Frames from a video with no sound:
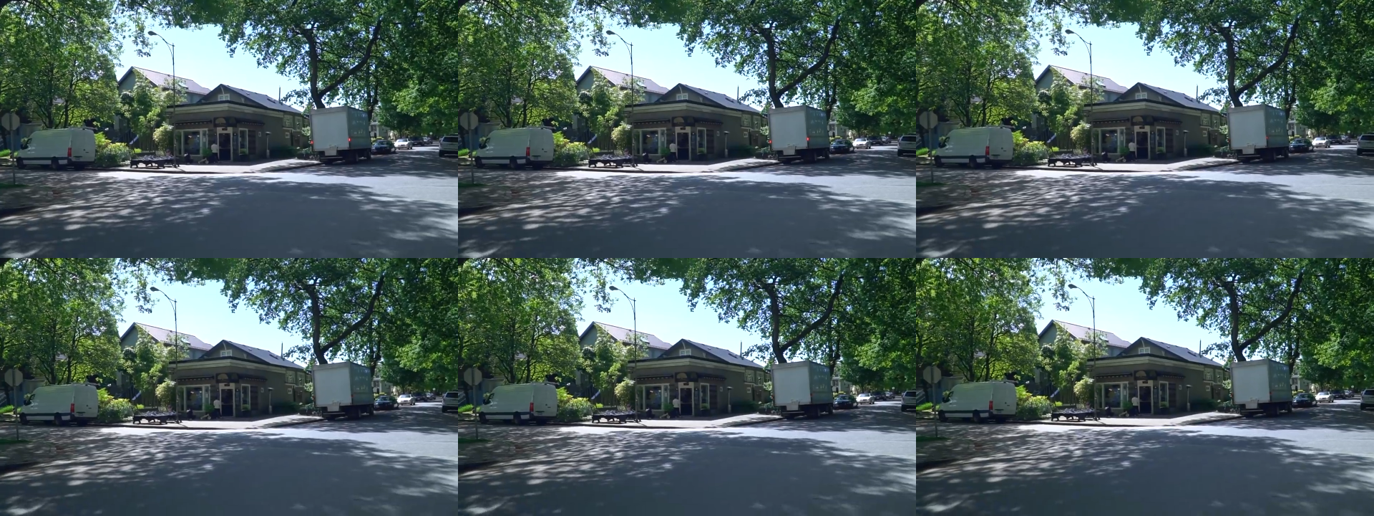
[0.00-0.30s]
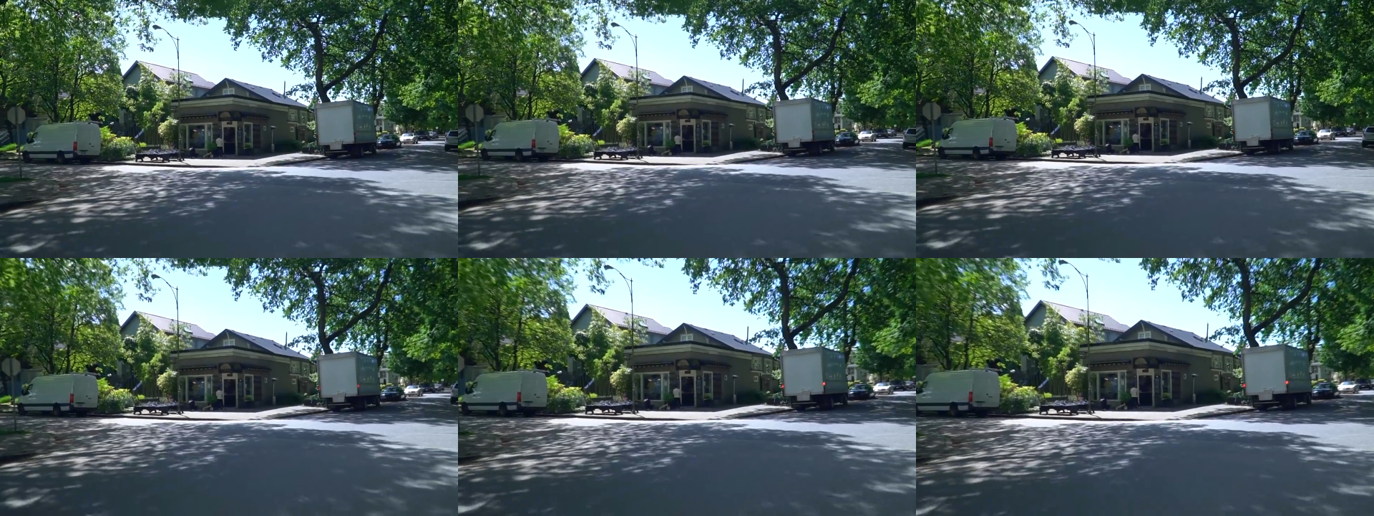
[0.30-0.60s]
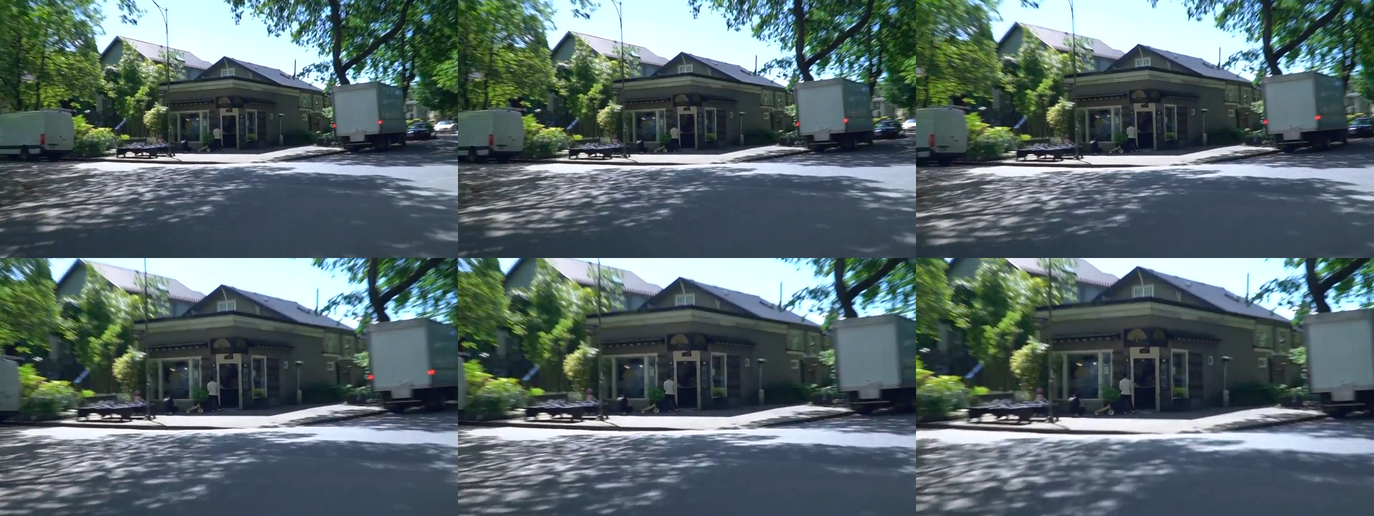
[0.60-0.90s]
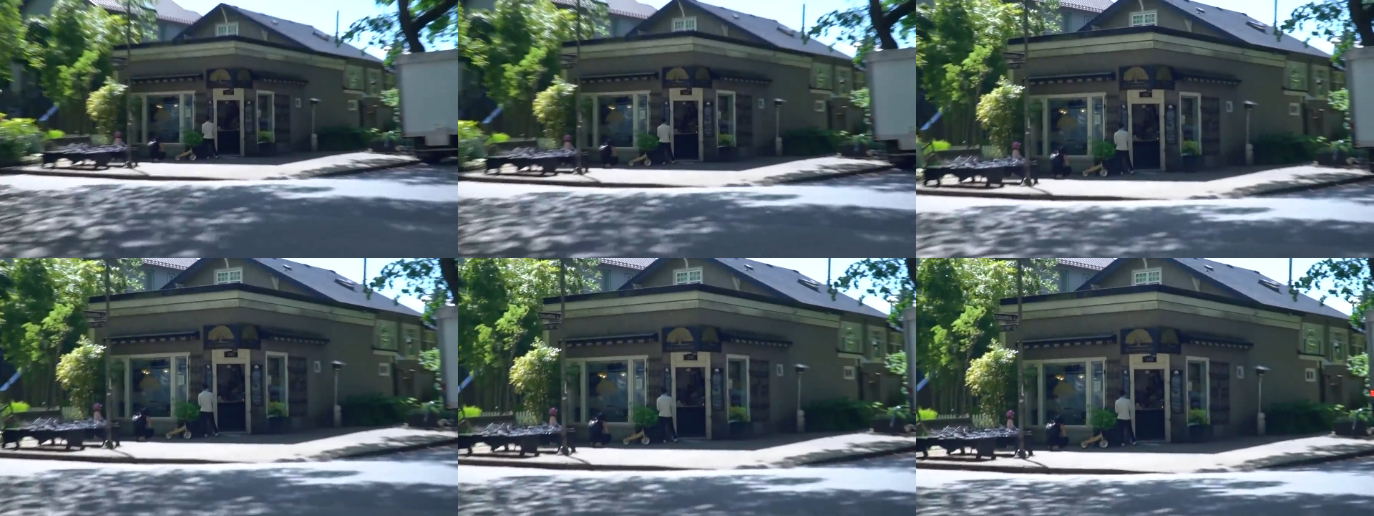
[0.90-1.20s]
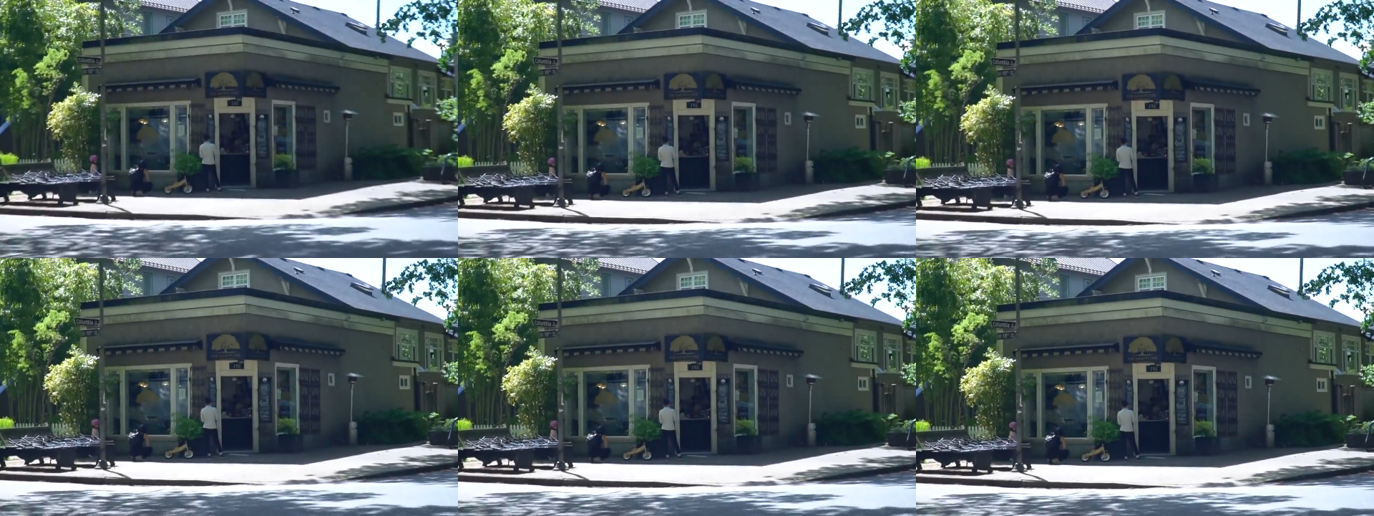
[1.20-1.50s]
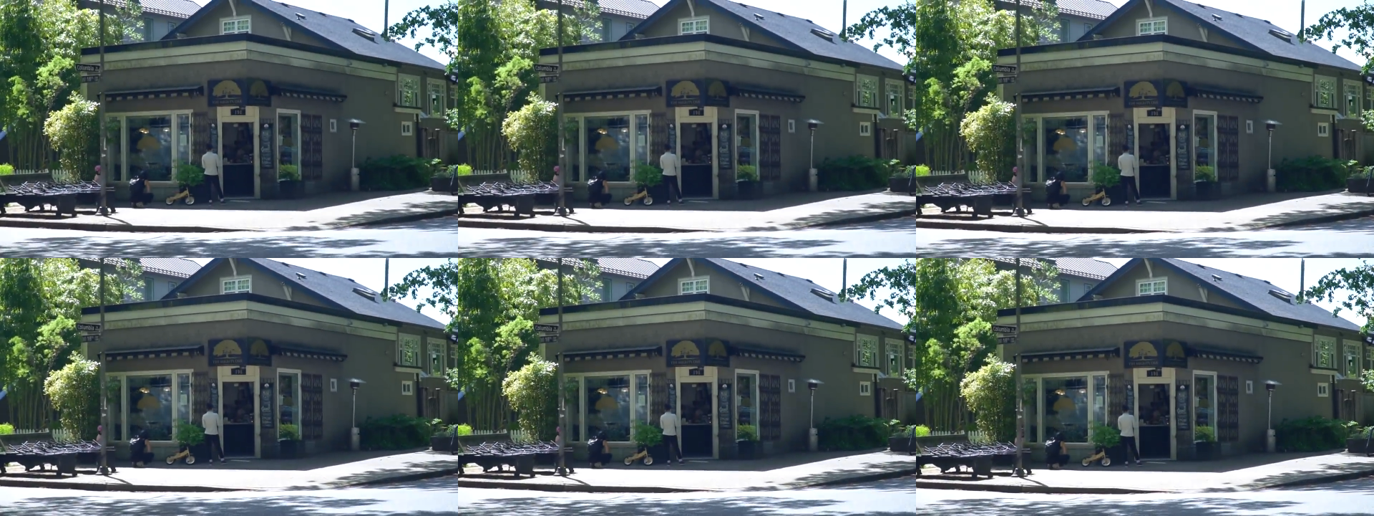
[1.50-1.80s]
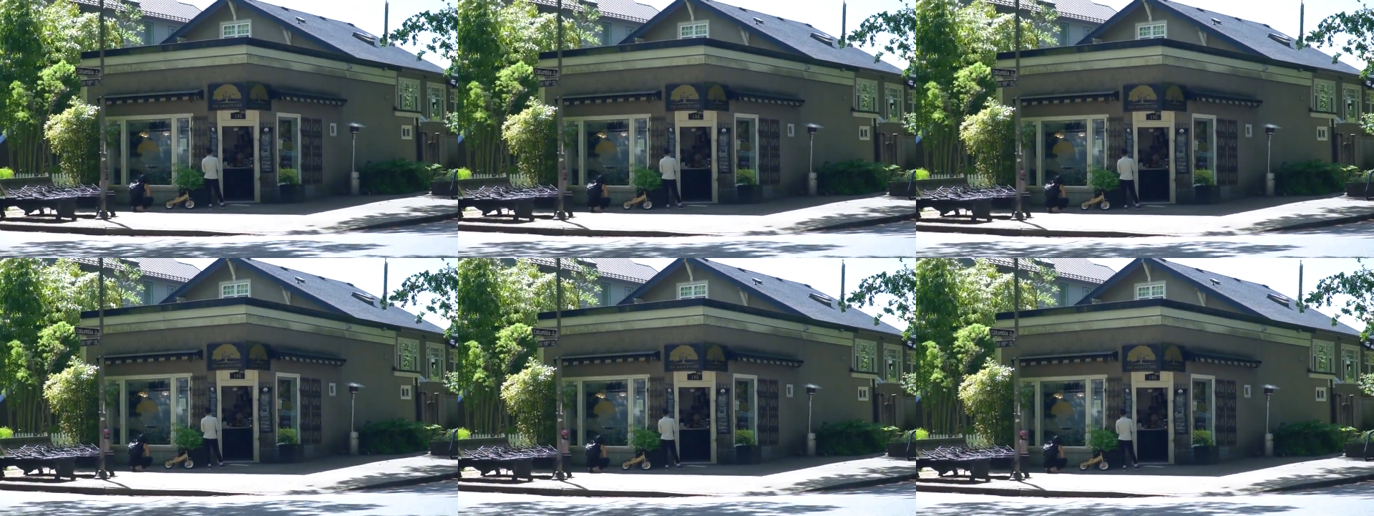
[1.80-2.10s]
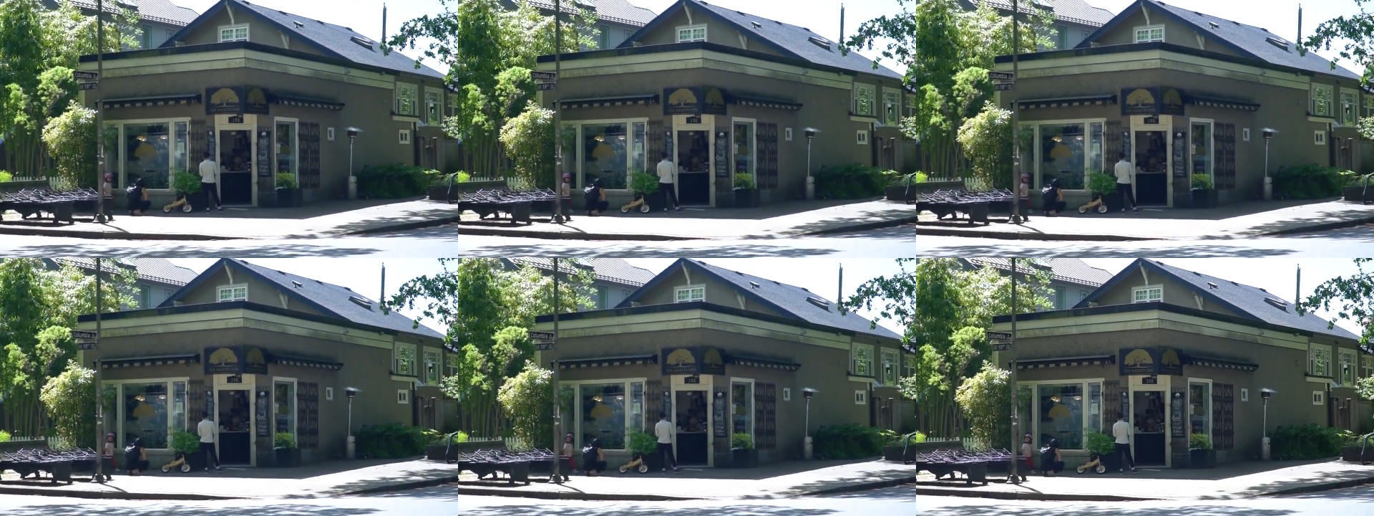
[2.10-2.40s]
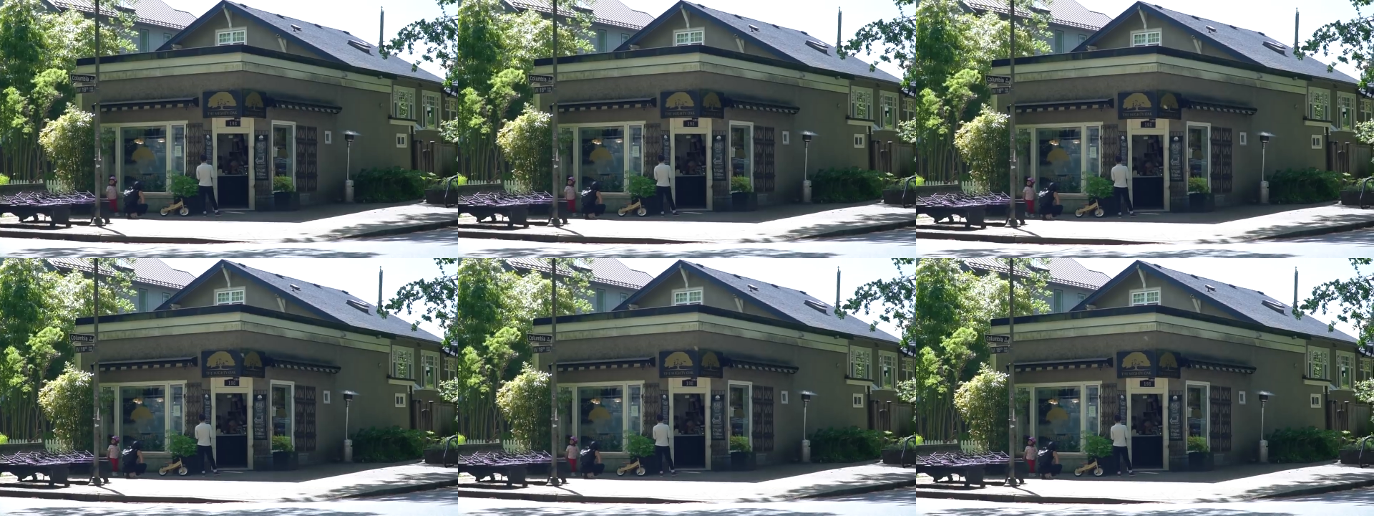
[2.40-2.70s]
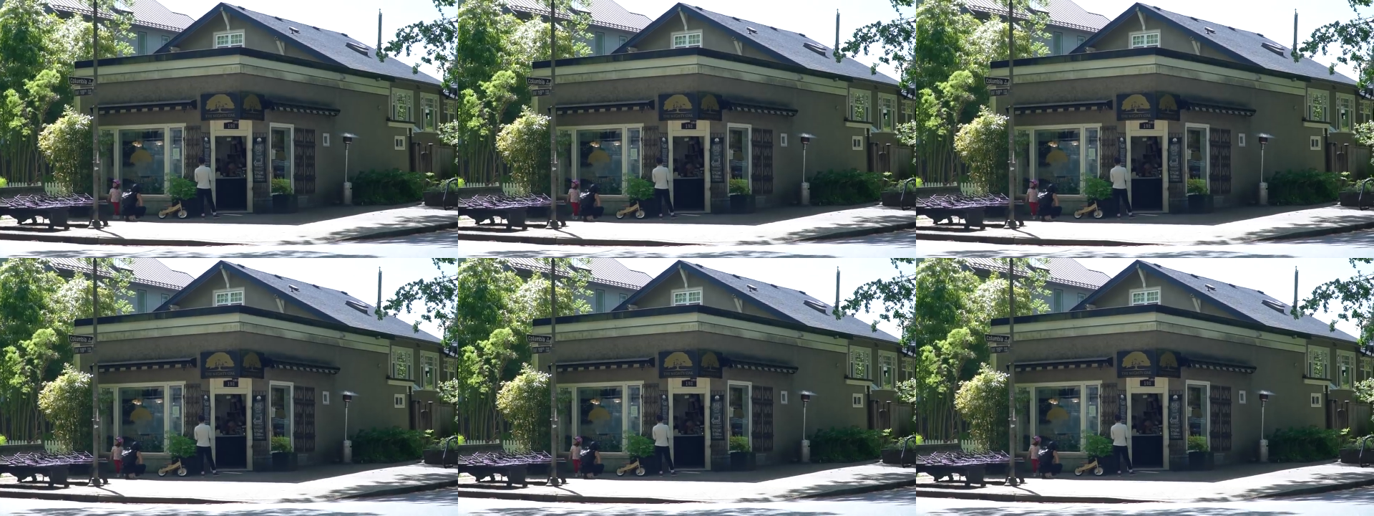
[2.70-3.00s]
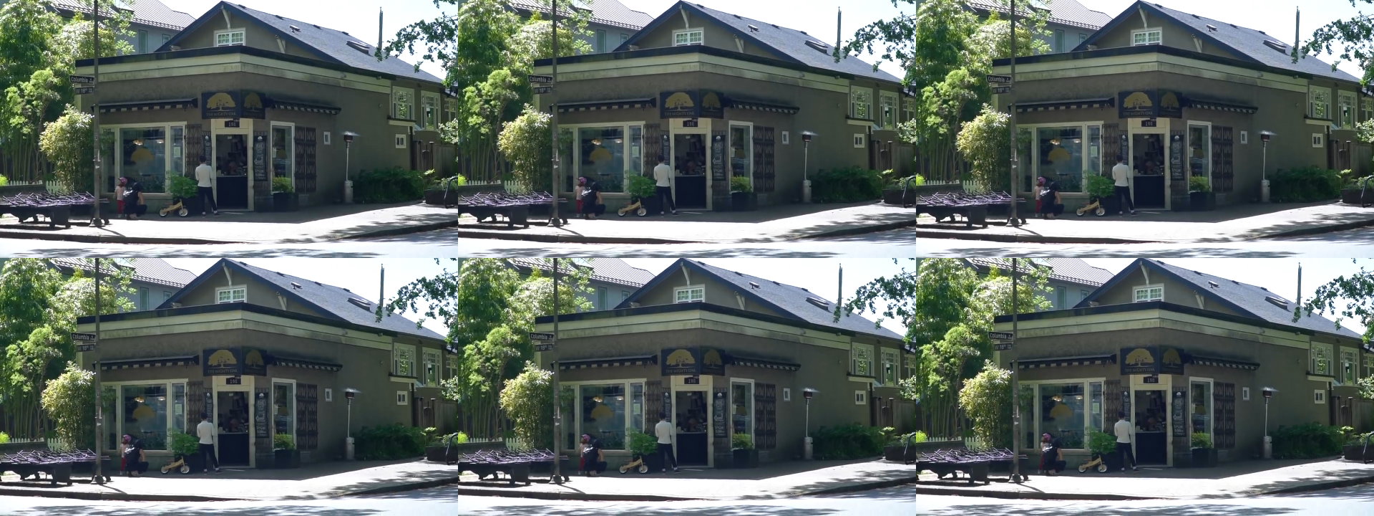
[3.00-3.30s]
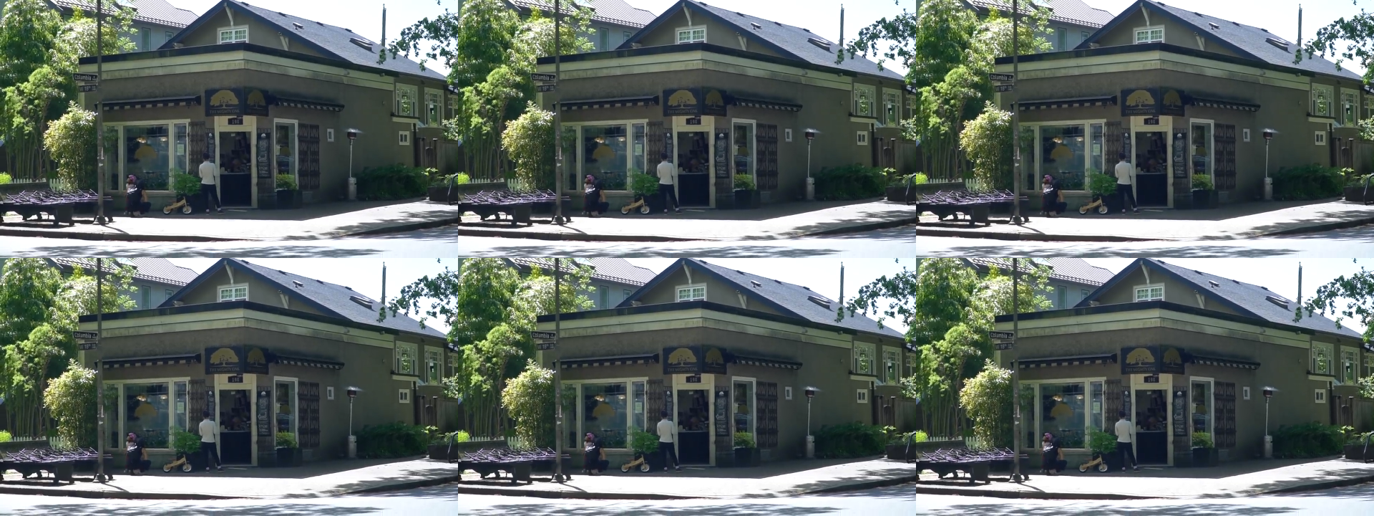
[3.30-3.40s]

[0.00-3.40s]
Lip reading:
[unreadable: no face in view]